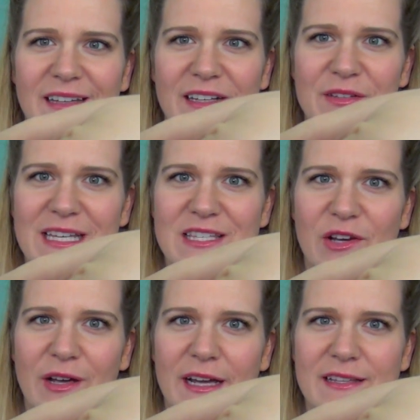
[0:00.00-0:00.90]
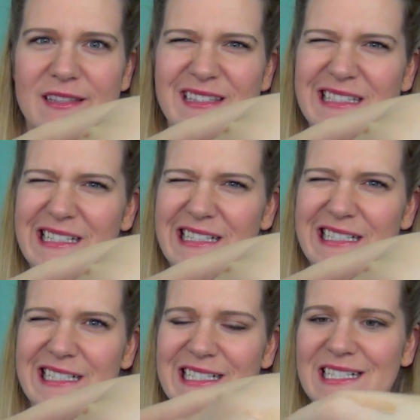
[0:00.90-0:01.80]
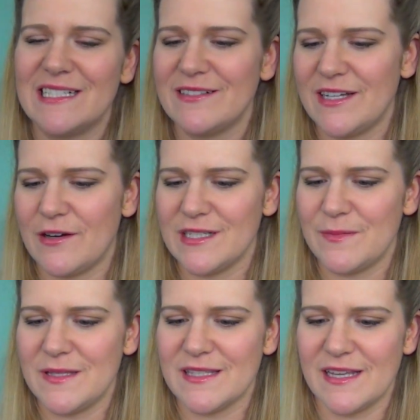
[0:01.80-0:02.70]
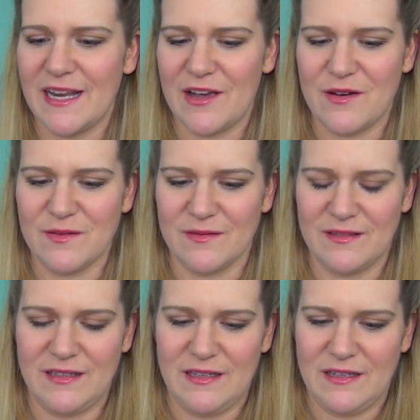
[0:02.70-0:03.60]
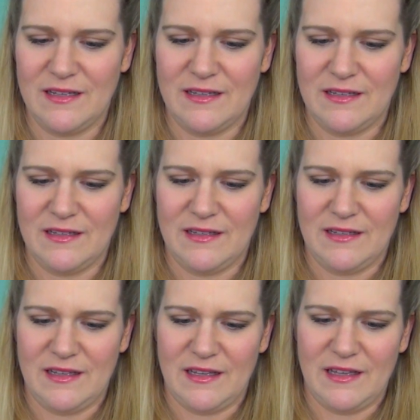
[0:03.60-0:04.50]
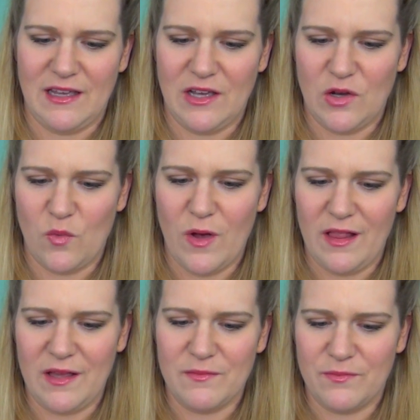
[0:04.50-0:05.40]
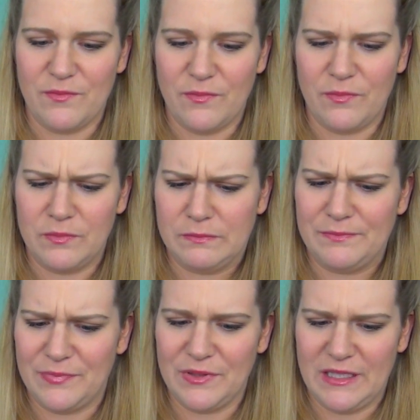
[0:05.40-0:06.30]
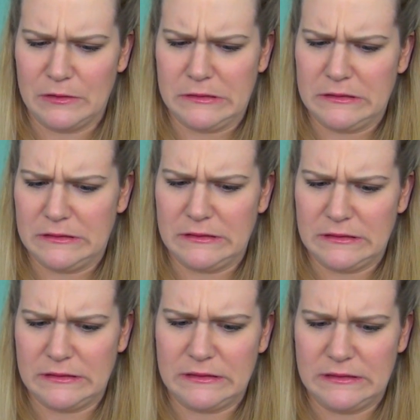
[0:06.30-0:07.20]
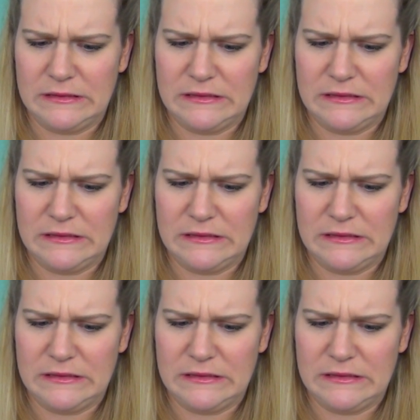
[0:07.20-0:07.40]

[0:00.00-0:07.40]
I don't think so, guys. I don't know. It depends on how how well it. Oh.